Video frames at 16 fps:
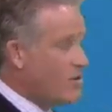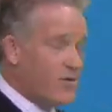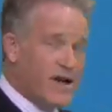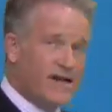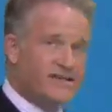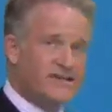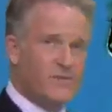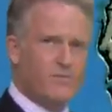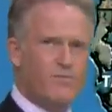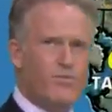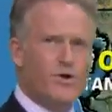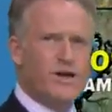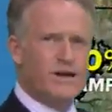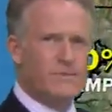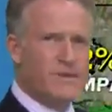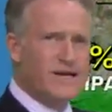We had some
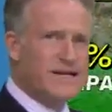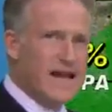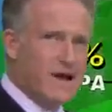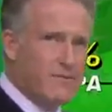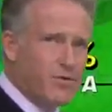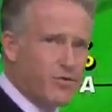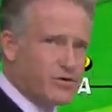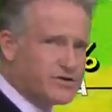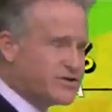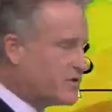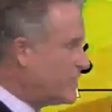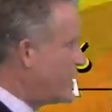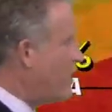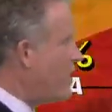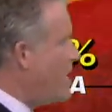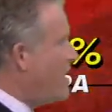really big downpours
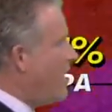earlier.